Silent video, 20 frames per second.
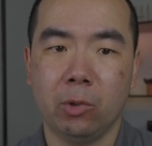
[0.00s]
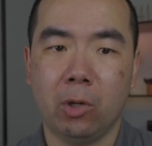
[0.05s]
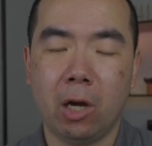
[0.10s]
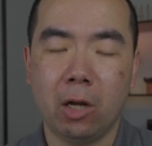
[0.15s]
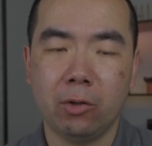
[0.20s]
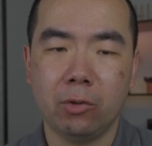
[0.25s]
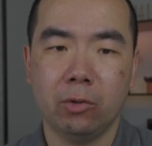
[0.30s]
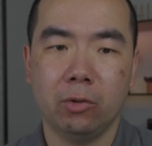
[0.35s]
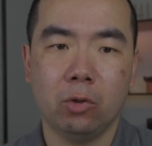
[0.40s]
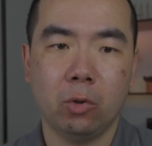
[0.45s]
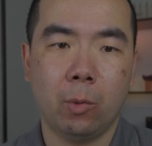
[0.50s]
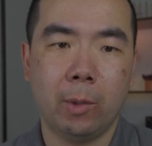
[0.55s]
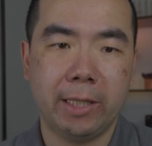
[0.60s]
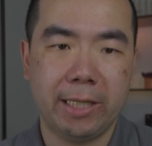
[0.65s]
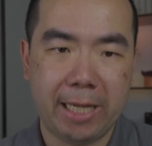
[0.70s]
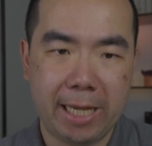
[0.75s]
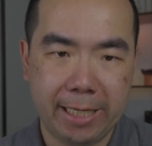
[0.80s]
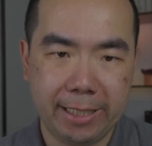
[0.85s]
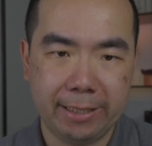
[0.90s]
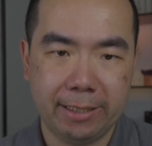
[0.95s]
to
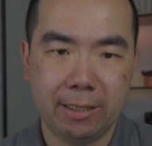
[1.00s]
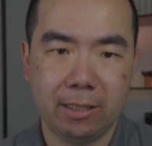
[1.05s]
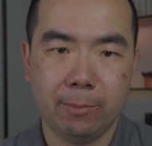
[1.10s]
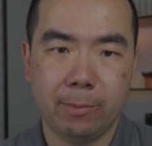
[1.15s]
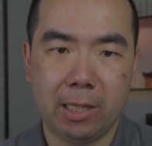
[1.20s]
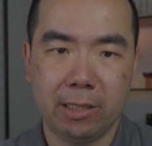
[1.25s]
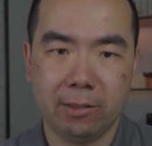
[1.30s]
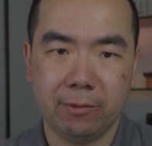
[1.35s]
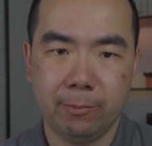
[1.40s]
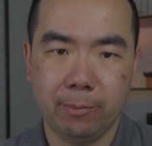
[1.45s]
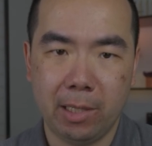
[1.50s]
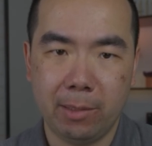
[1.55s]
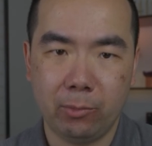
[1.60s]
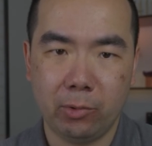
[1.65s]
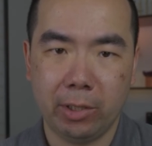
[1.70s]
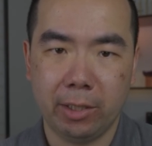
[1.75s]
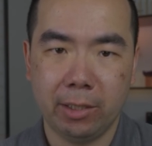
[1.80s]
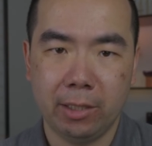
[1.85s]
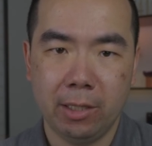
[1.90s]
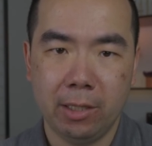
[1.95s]
128 GB of
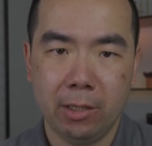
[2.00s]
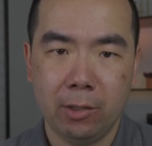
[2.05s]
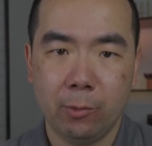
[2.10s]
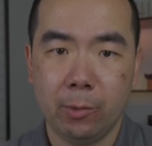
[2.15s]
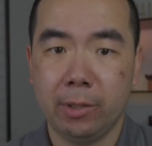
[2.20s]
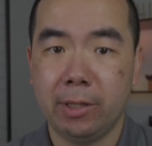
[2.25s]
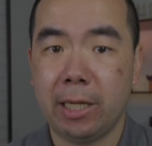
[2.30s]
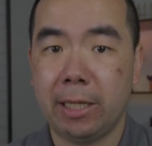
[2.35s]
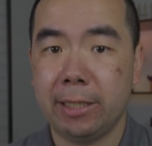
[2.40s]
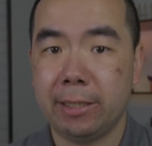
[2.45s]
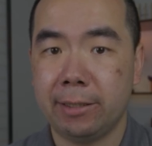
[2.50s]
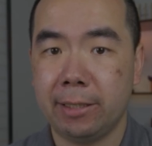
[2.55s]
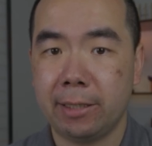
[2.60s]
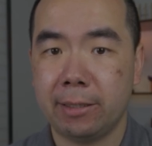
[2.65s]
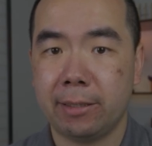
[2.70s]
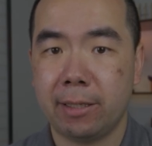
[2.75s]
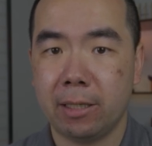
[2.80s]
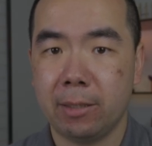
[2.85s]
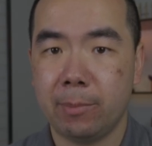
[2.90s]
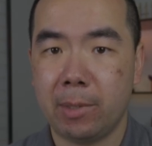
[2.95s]
memory, with
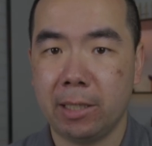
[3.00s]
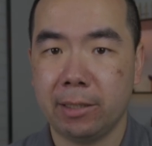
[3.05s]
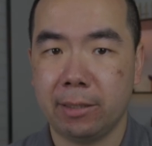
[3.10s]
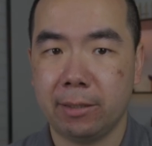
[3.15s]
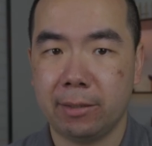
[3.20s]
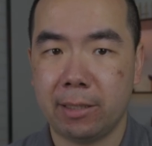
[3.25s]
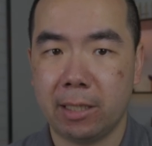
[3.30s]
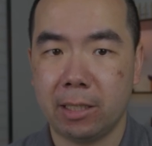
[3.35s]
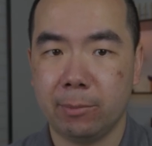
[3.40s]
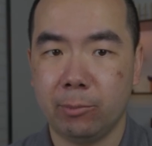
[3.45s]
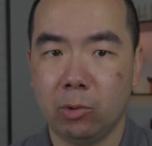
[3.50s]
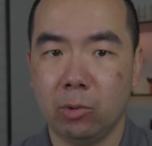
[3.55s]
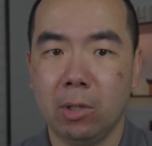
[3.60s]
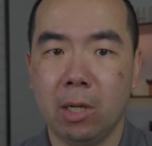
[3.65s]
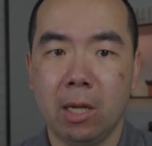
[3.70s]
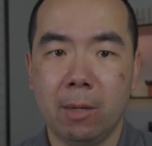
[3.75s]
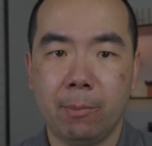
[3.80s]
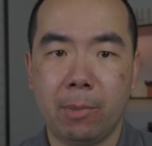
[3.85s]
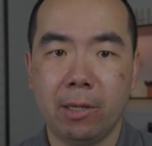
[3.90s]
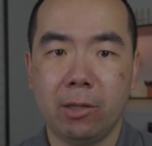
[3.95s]
96 GB accessible
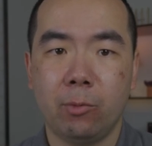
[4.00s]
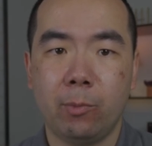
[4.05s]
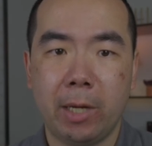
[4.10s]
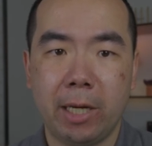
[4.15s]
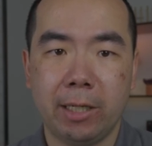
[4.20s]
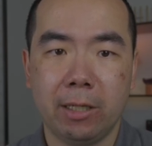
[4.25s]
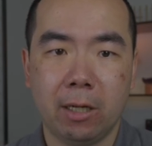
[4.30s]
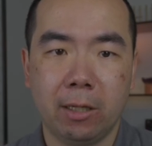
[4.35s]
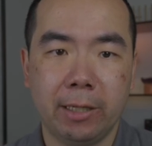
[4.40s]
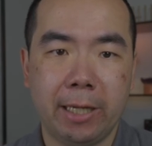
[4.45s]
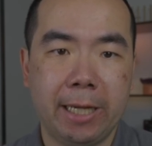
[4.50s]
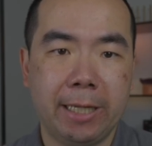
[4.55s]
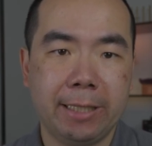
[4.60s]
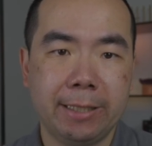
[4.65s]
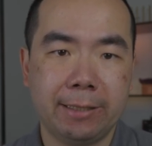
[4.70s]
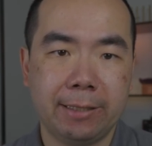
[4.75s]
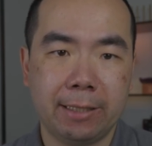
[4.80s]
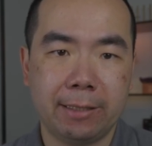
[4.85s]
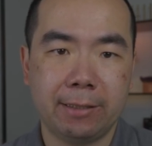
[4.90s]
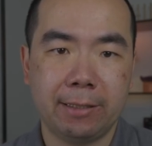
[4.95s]
by the Radeon
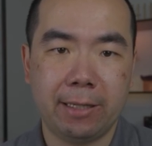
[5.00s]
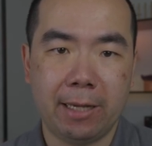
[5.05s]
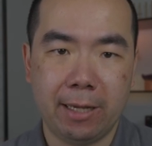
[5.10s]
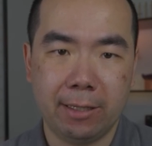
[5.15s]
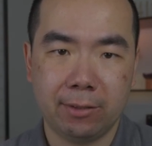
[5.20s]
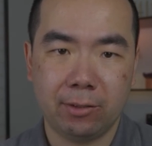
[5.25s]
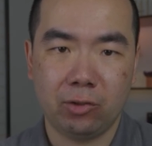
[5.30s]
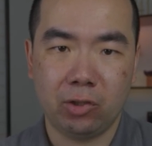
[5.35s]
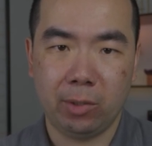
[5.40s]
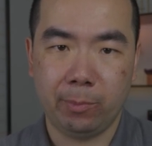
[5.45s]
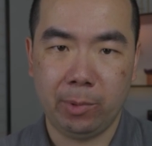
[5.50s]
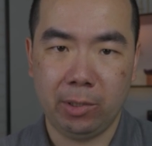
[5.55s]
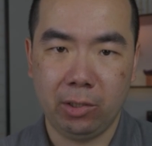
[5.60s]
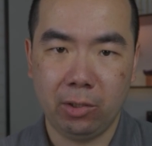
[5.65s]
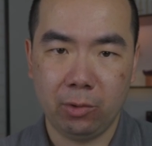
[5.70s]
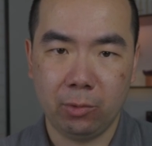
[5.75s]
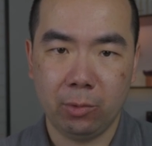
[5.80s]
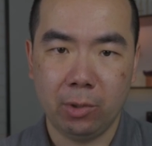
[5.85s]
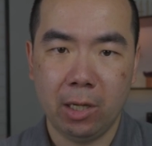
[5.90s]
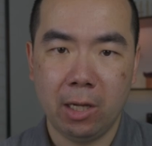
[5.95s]
8060S
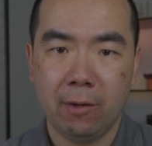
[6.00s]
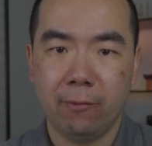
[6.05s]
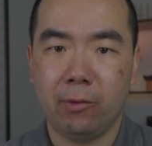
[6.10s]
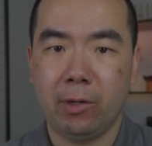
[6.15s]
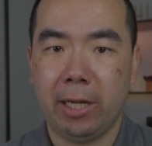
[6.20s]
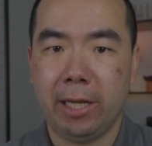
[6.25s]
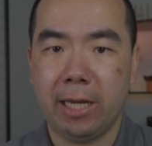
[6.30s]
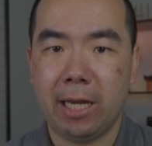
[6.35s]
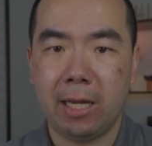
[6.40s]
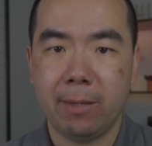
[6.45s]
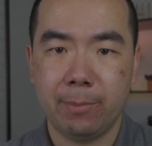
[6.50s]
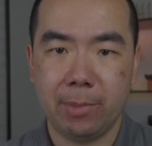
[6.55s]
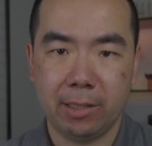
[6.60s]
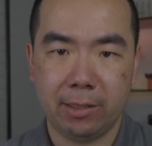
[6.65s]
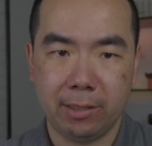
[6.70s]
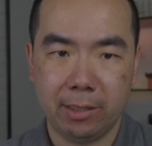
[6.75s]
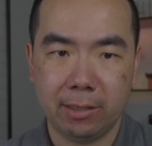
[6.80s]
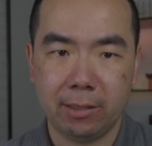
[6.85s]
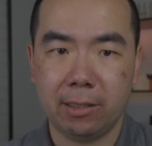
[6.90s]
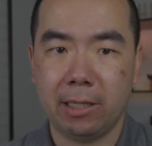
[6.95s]
GPU for AI
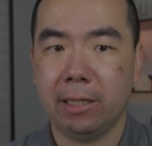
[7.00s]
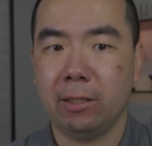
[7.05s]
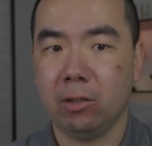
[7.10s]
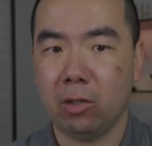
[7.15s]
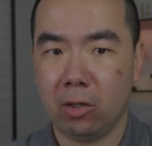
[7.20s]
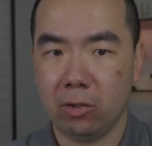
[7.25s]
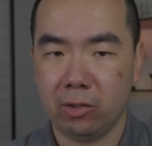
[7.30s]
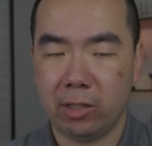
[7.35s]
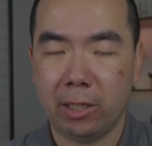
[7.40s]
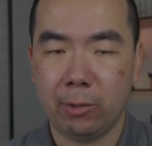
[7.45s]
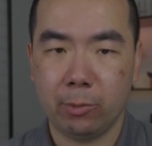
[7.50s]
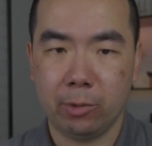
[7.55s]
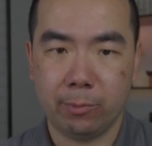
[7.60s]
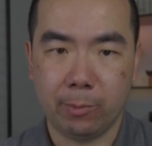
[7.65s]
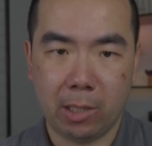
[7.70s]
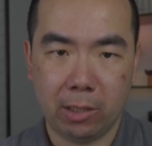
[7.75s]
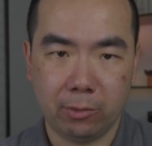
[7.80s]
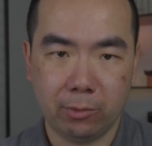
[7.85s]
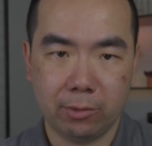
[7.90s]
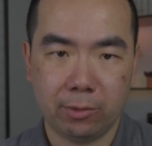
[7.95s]
business like large language
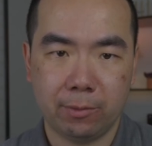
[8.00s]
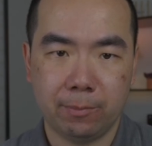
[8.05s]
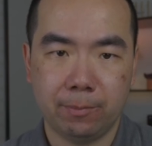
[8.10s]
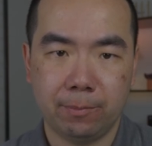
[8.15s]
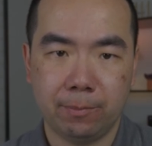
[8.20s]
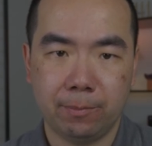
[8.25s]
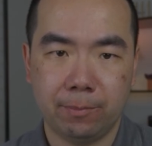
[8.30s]
models.